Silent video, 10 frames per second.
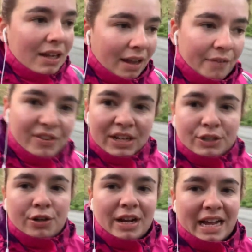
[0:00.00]
Like for the next
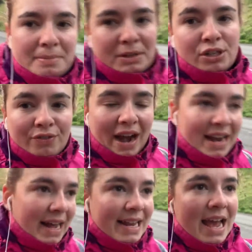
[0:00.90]
2 days it's meant to
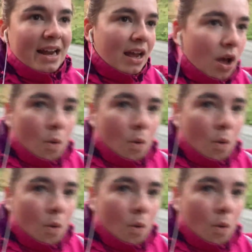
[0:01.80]
rain, and then